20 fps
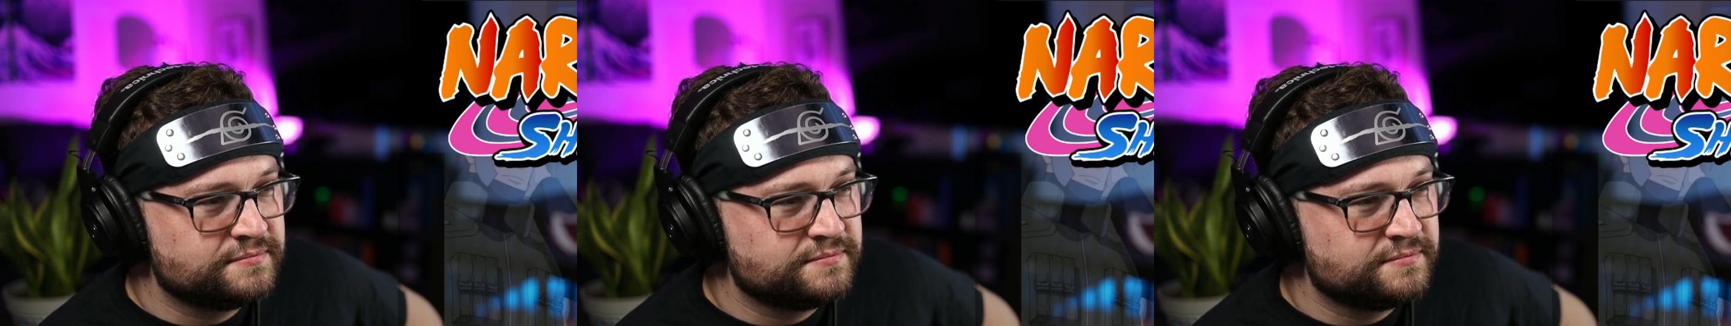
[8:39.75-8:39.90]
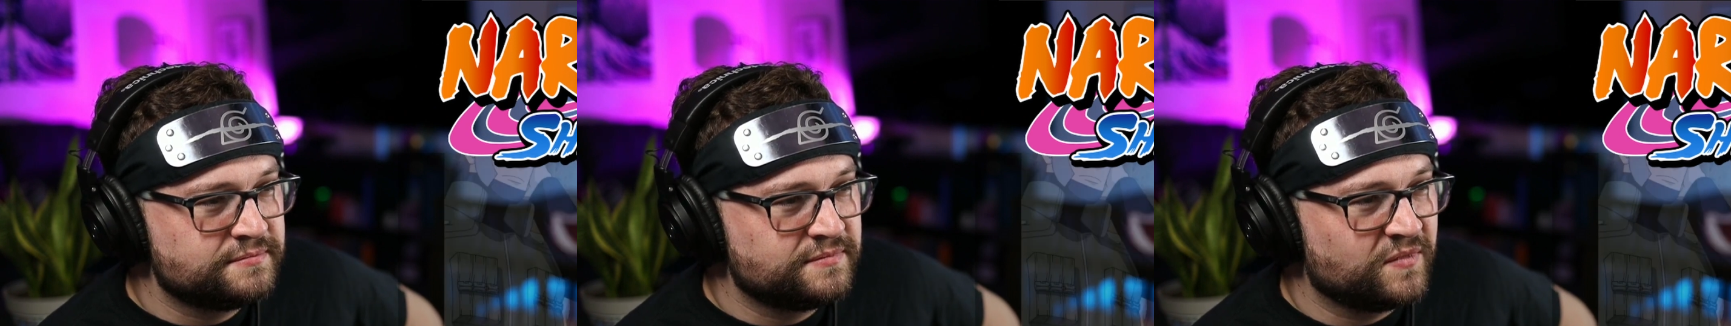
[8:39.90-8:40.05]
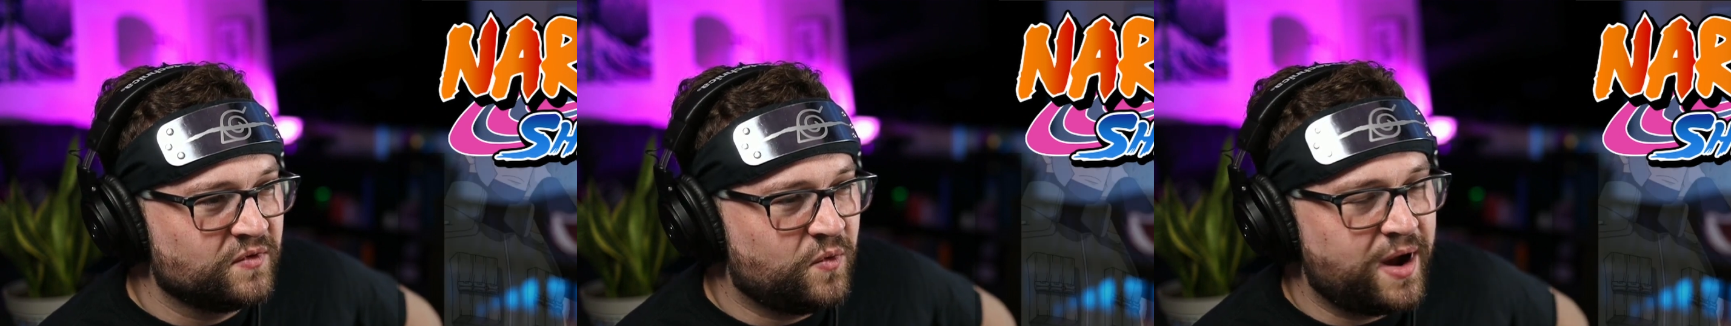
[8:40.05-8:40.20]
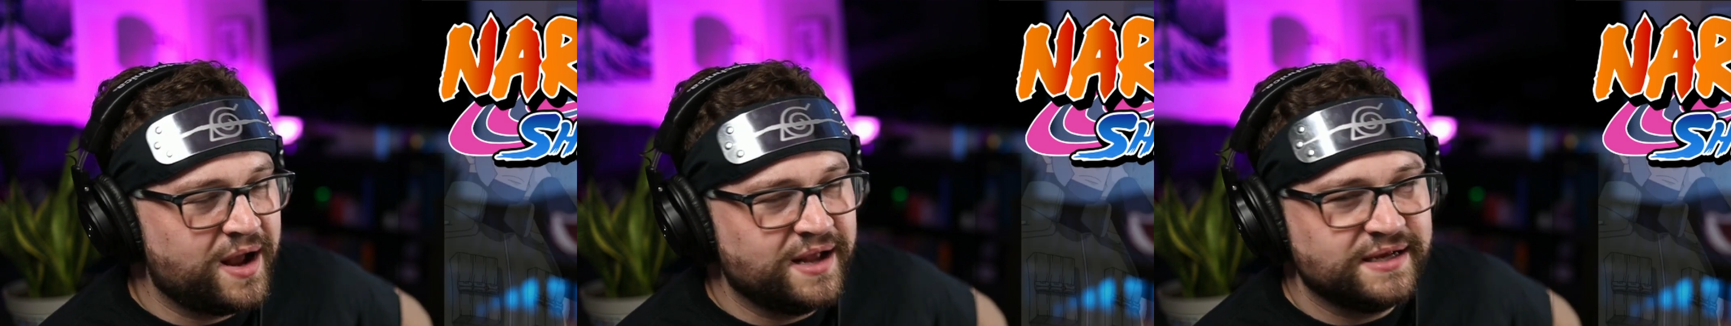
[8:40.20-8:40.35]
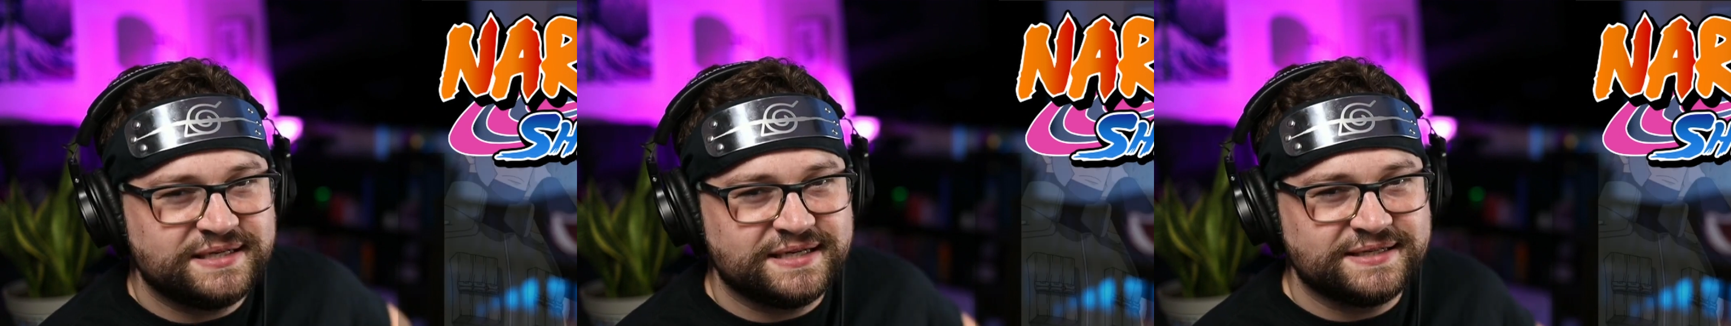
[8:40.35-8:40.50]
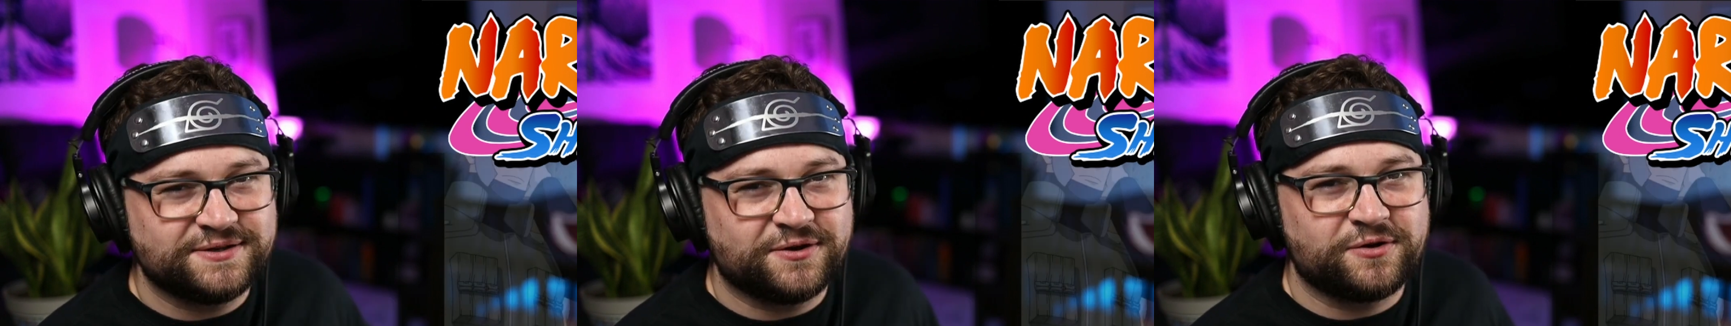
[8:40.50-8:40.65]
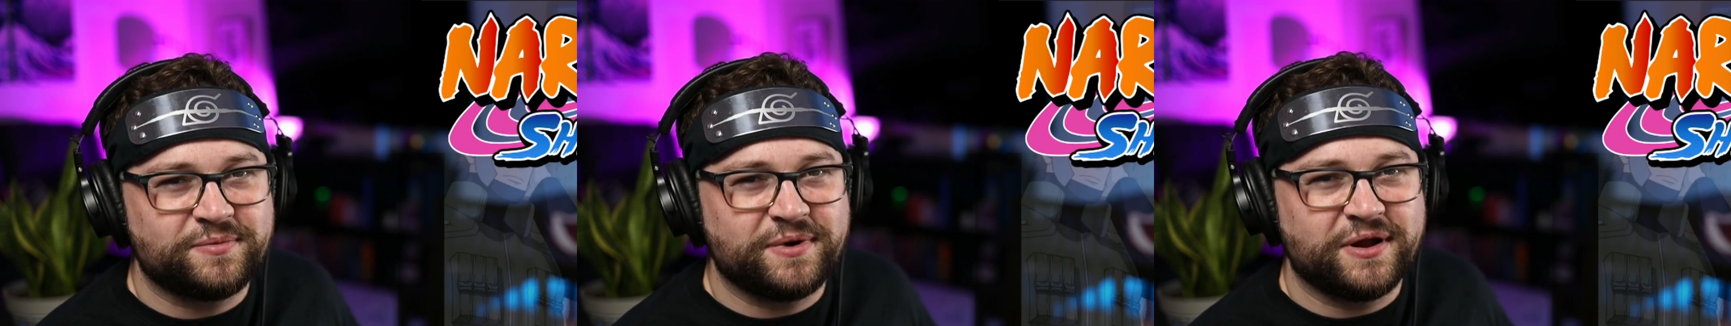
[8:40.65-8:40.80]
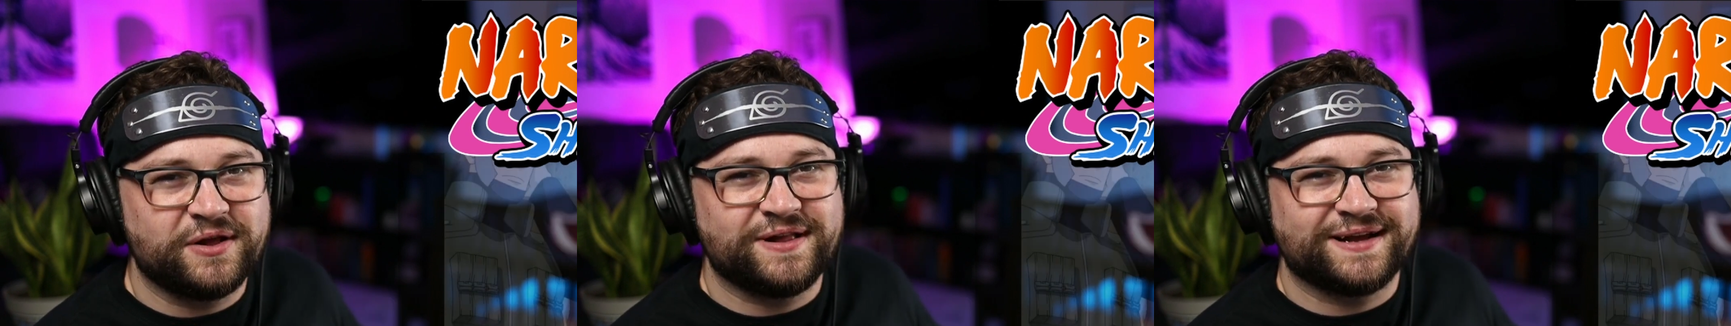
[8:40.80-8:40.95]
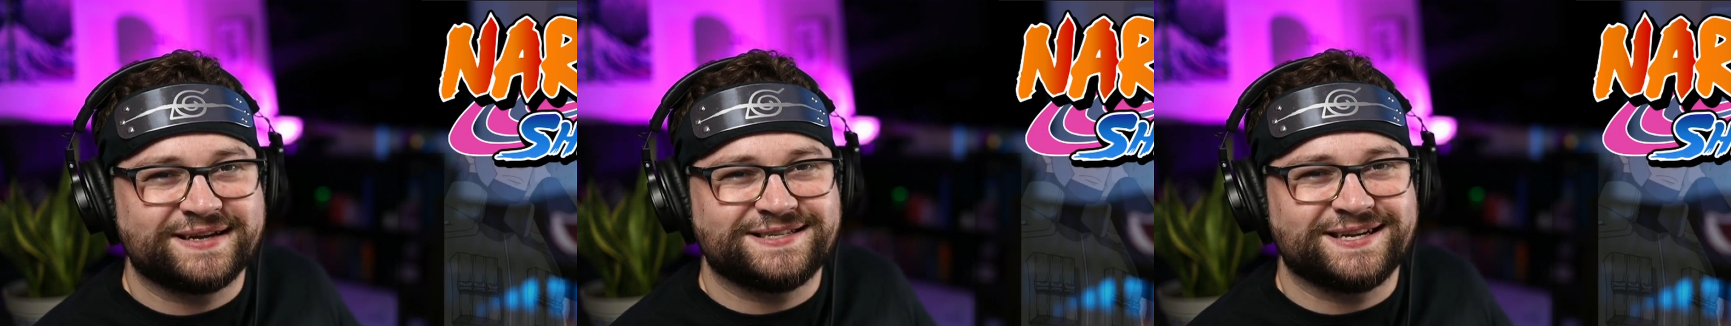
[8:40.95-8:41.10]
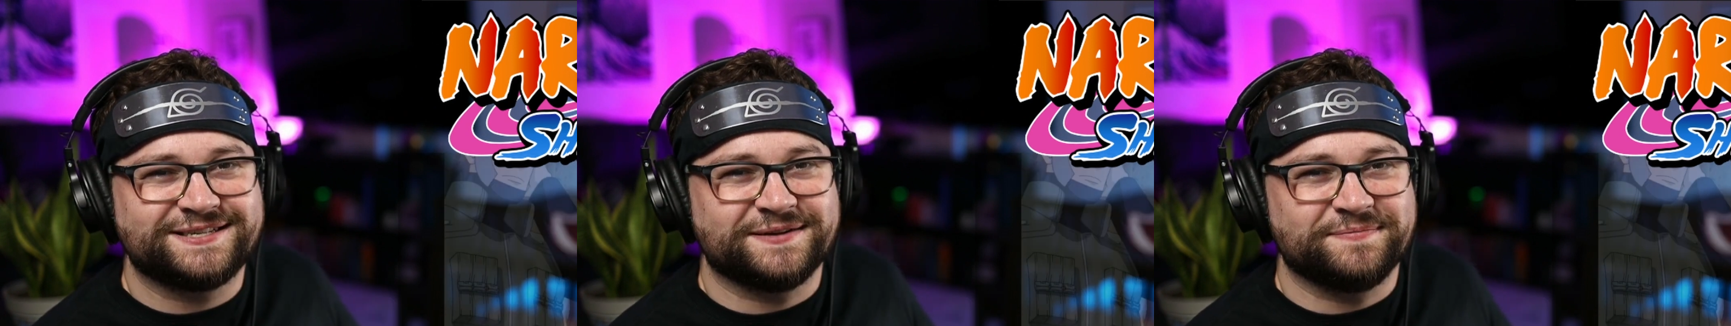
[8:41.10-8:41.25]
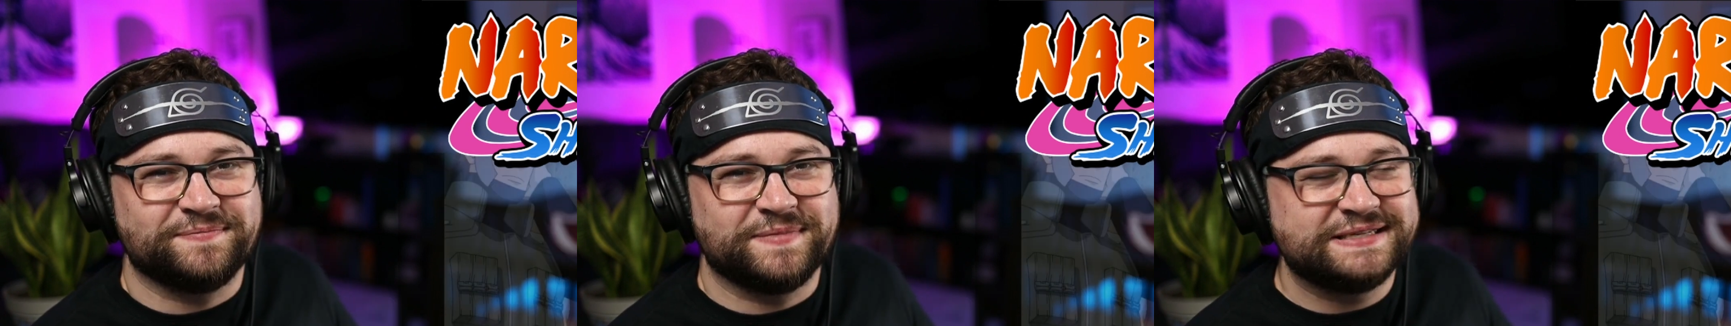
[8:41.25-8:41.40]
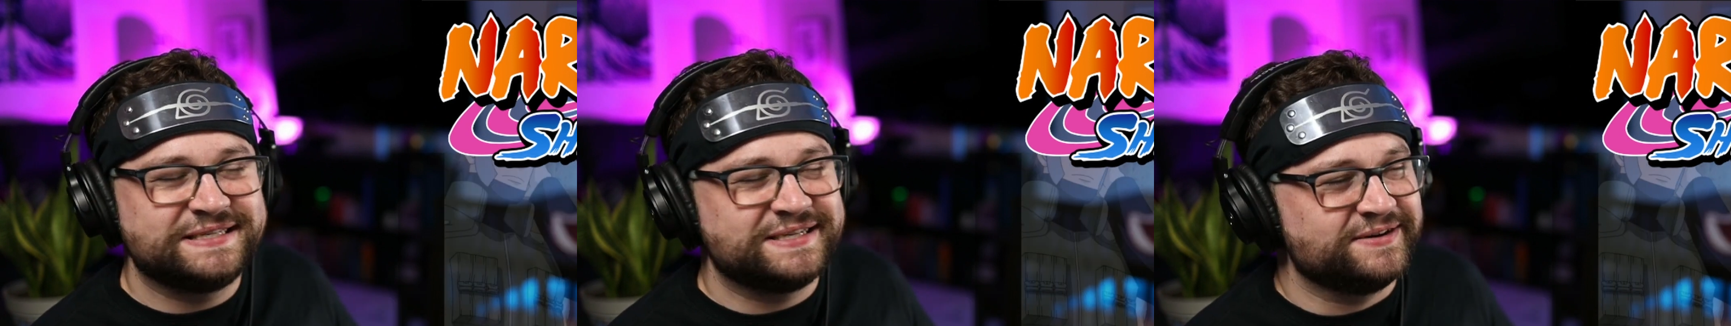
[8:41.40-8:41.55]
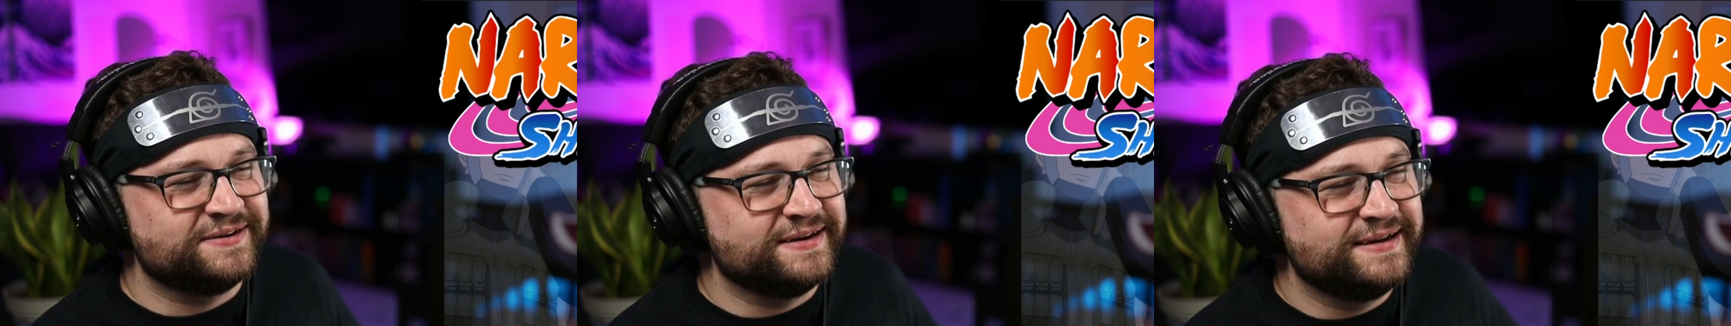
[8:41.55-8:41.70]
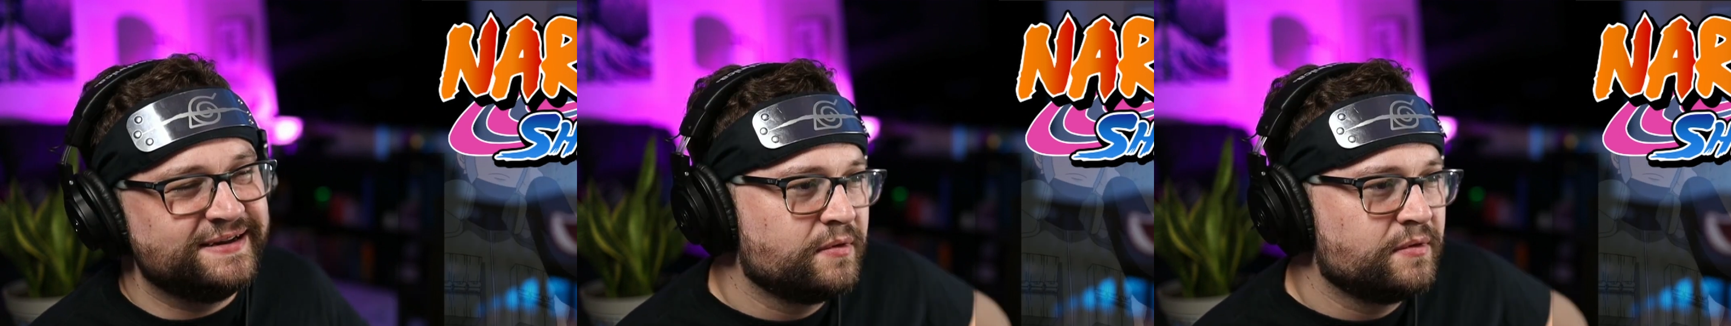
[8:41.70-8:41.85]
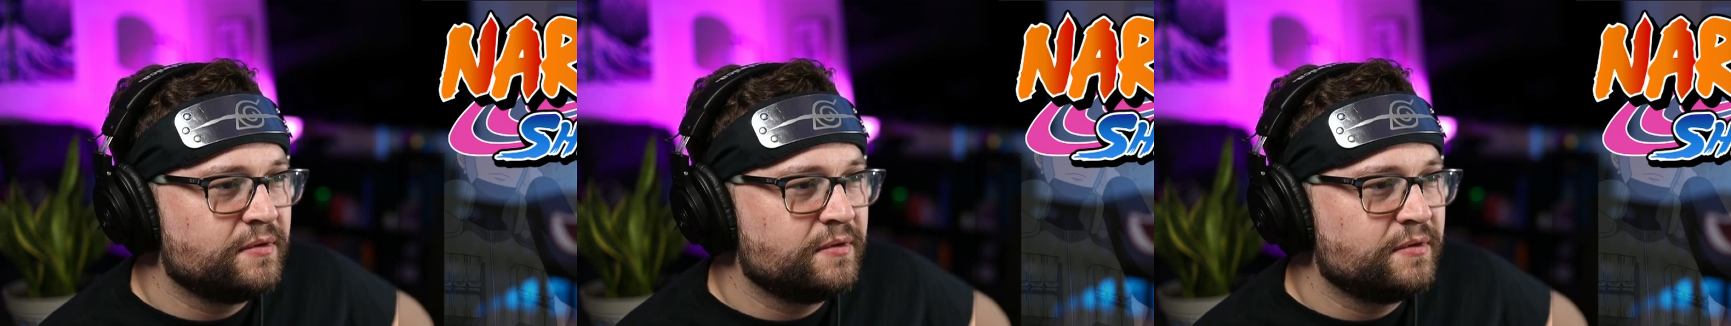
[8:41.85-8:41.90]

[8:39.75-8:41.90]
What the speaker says: Why is his older brother like such a mystery?